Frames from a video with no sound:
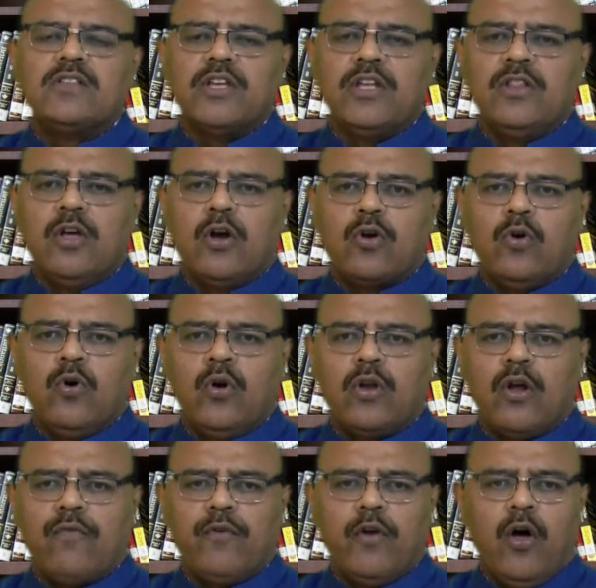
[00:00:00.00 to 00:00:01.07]
in the court
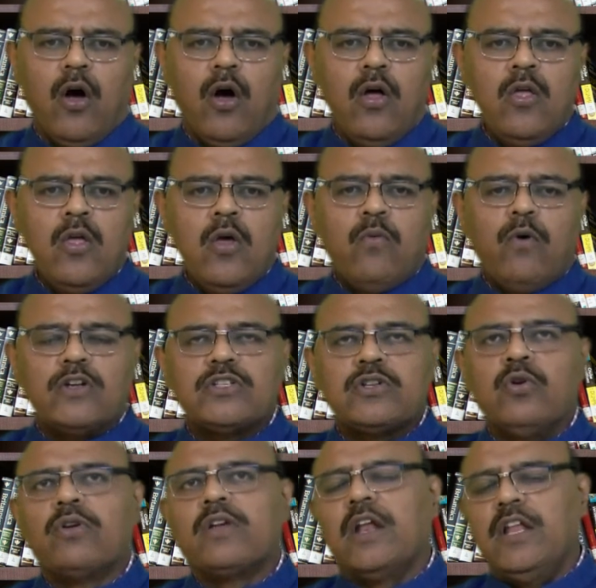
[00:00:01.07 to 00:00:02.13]
of law was
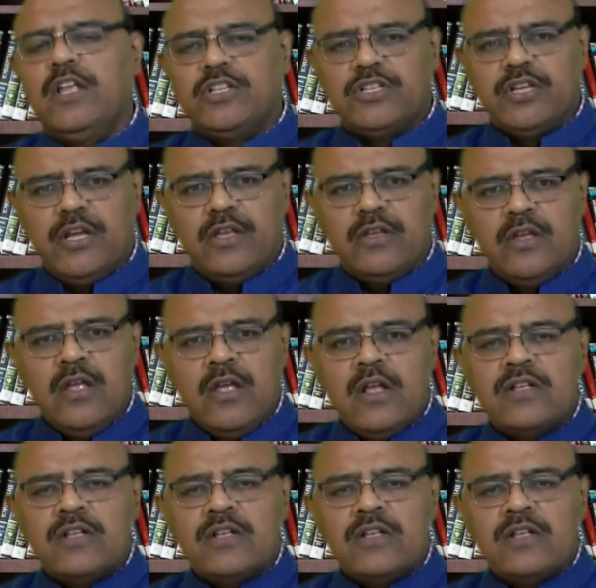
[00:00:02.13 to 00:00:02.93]
totally changed.